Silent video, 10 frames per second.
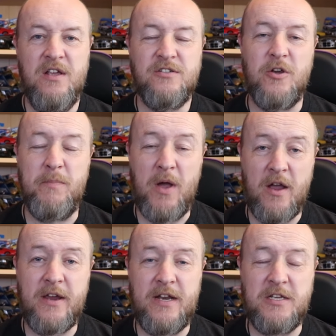So
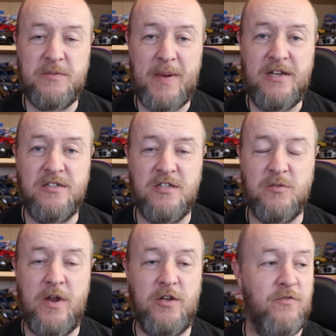parking in
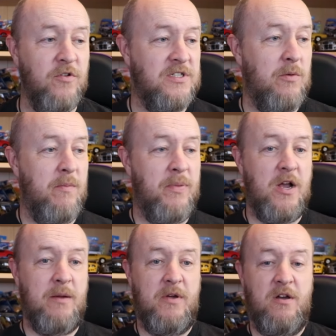spaces where you've got someone
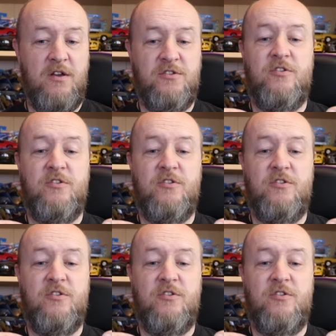parking behind